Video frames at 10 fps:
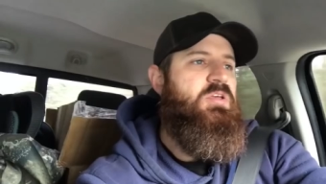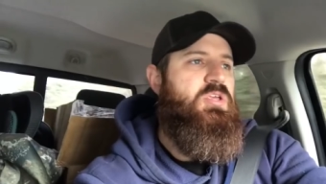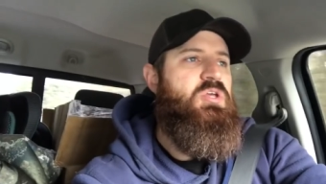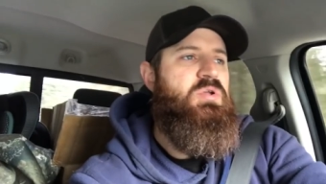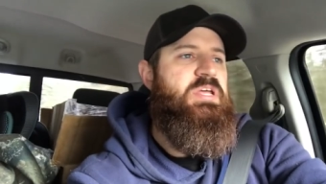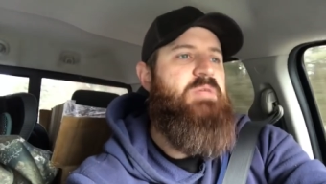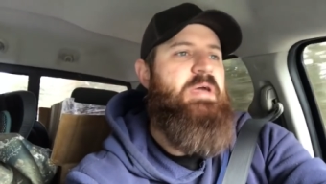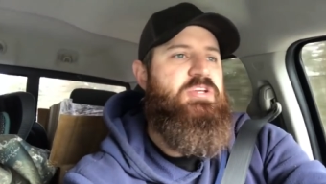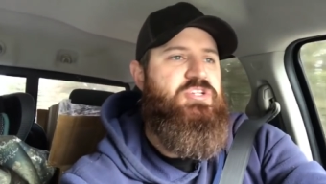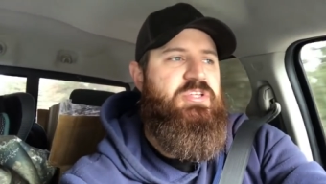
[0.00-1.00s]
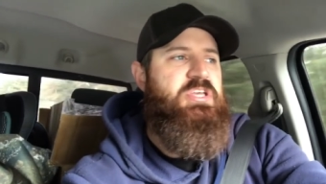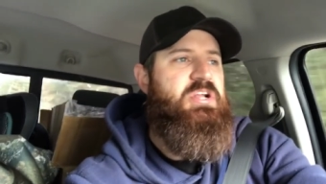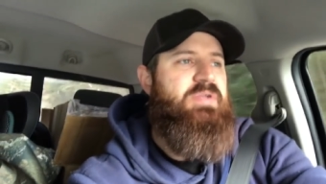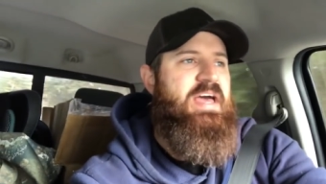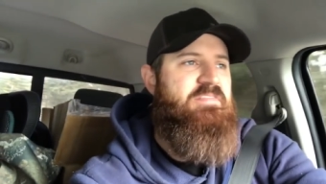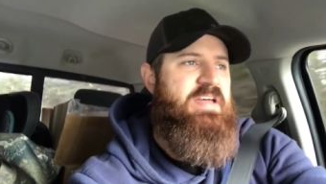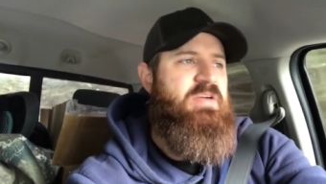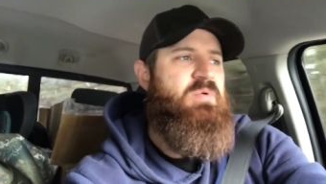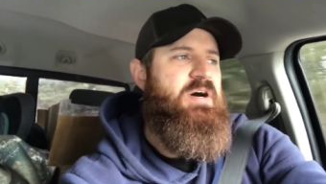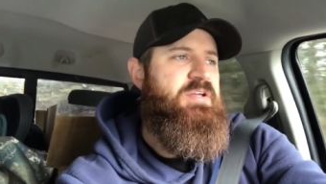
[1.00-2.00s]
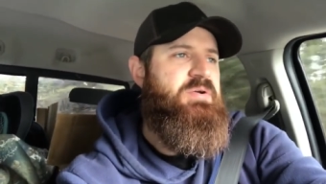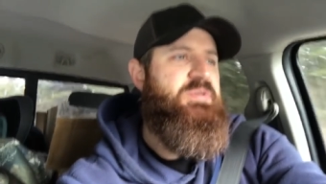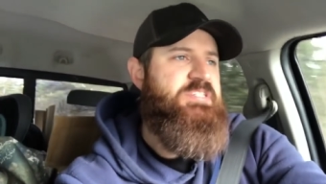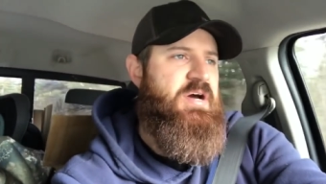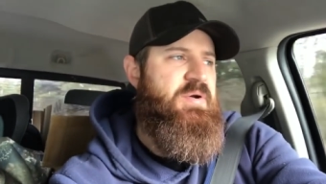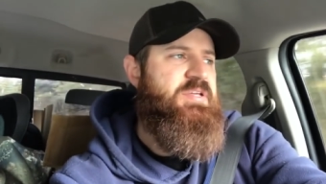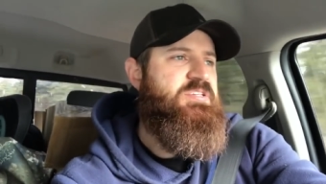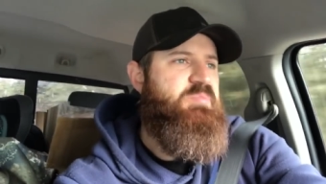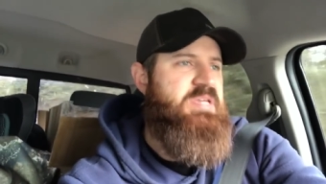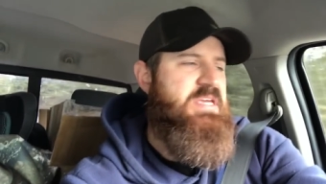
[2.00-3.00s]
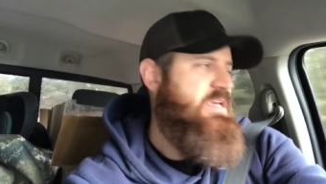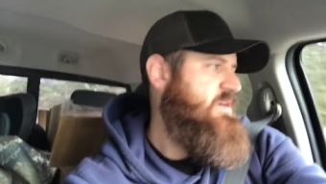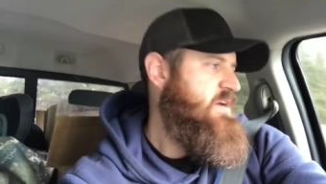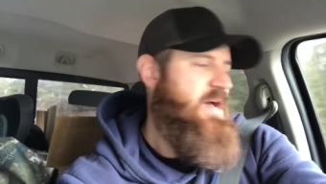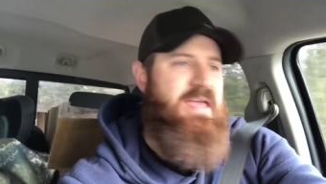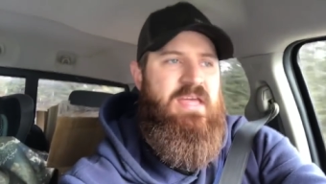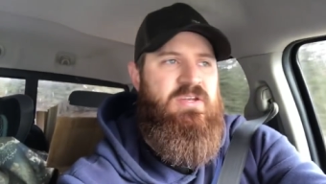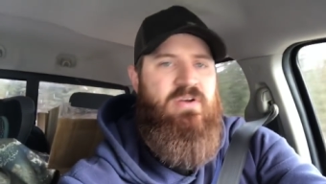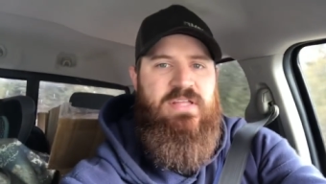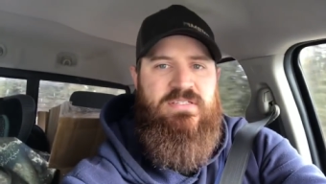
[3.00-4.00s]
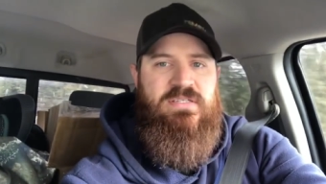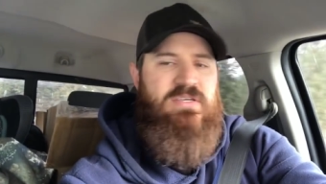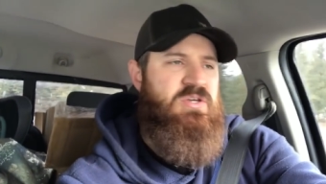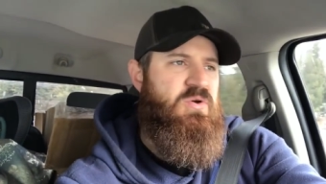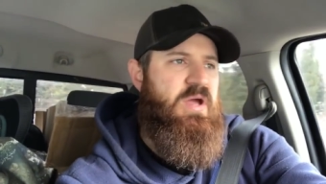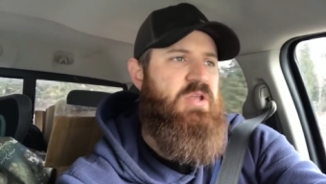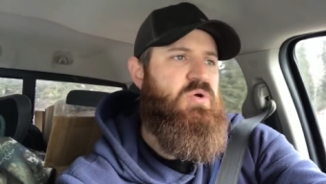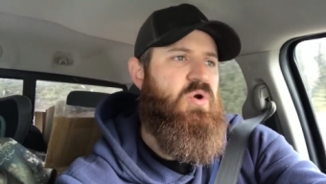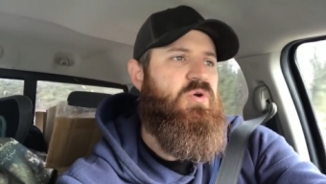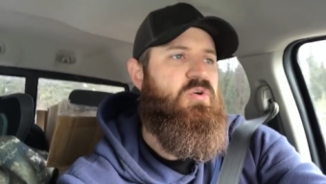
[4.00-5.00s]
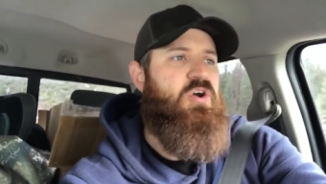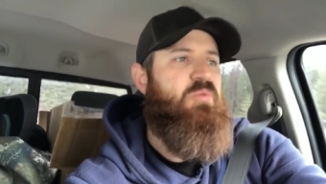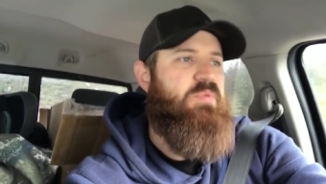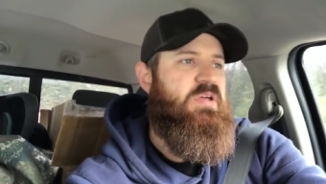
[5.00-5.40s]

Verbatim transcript: You need to make sure that you don't have anyone who is going to be a hindrance to you and your group.